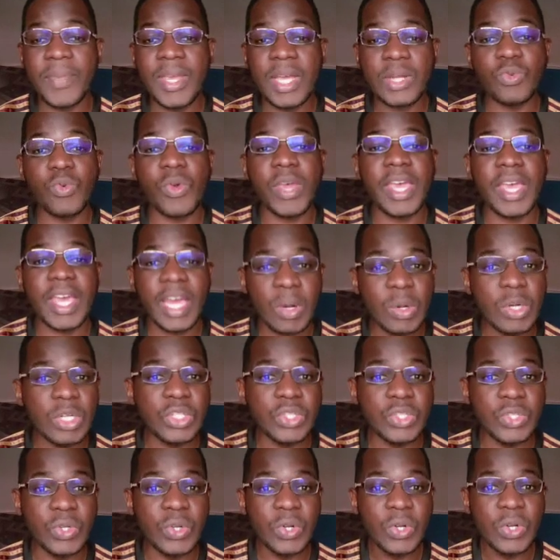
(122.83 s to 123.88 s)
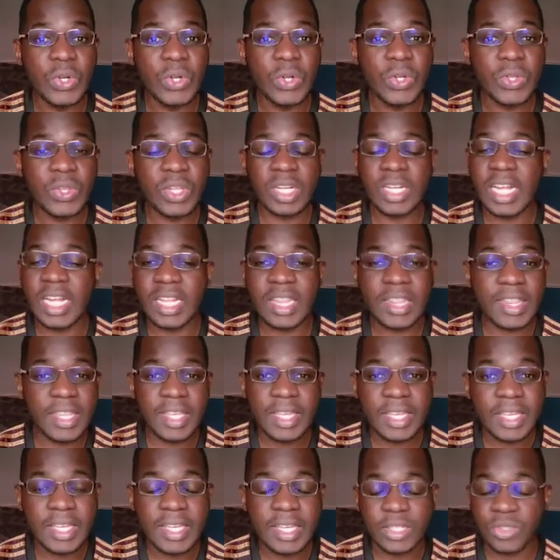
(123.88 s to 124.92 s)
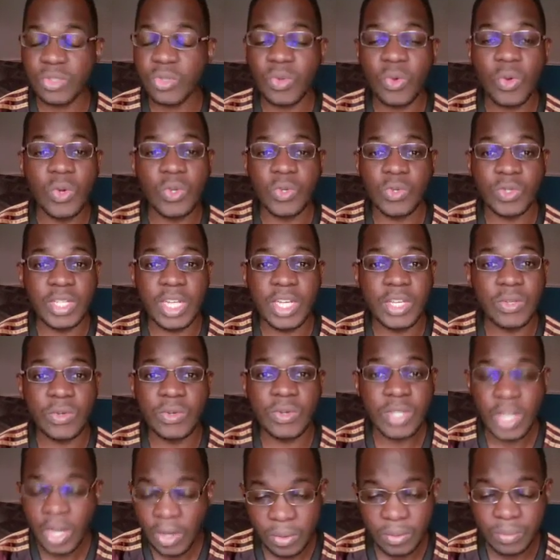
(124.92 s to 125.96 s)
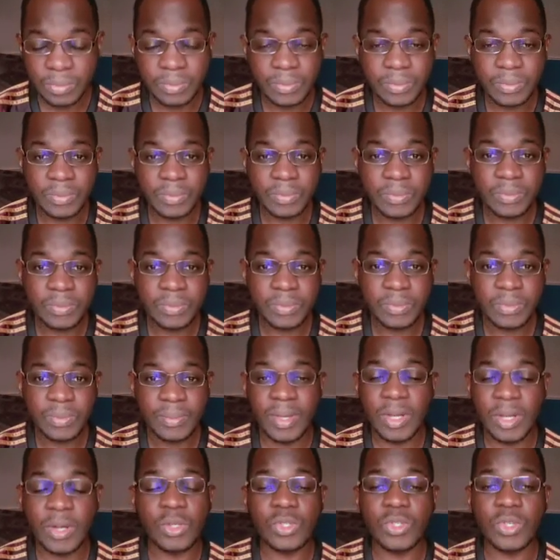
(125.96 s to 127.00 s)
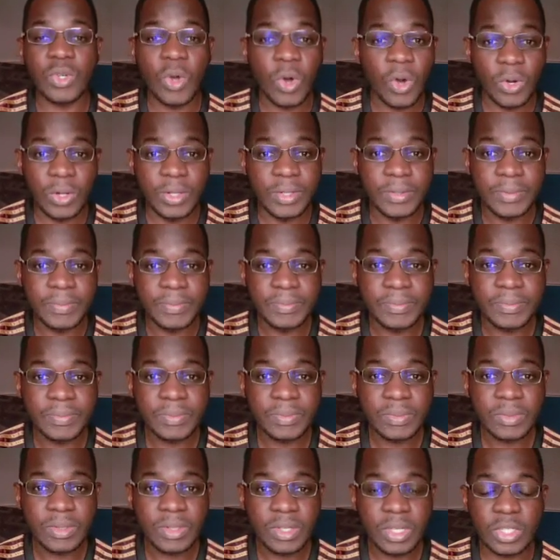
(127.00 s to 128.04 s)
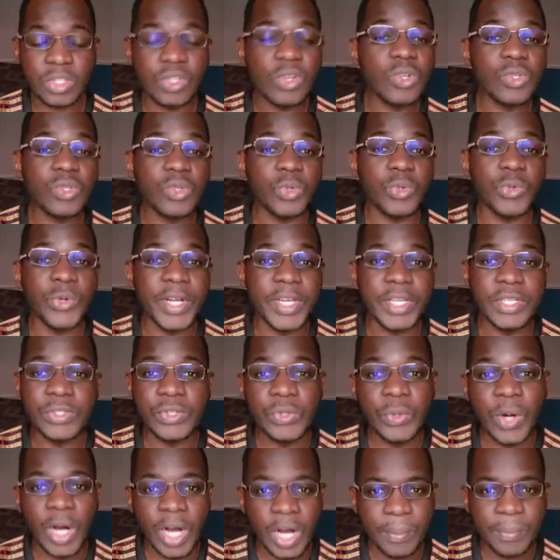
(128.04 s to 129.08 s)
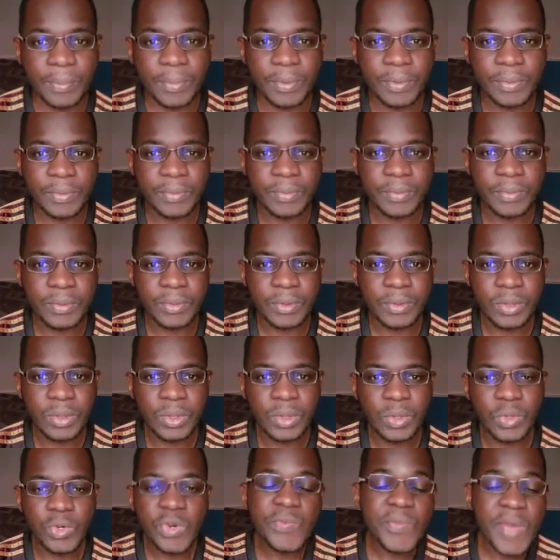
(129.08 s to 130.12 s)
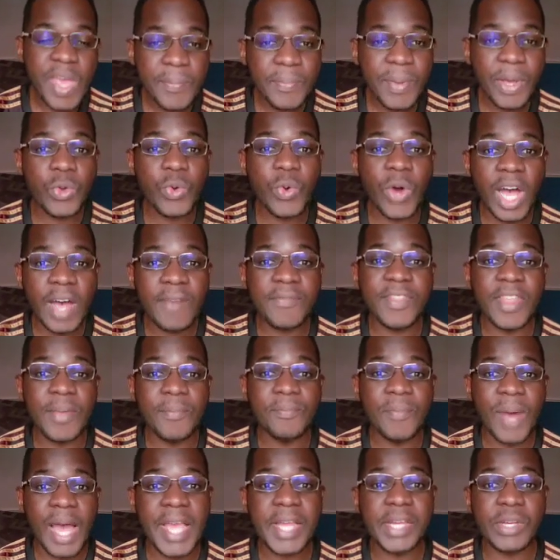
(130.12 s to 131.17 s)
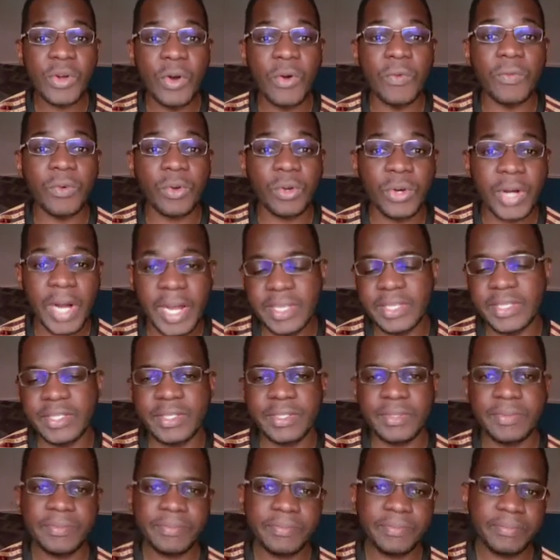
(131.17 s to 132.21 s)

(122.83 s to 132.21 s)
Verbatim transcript: here to encourage you that that thing is not going to take you down because God is going to raise you up. Remember, you have the mind of Christ.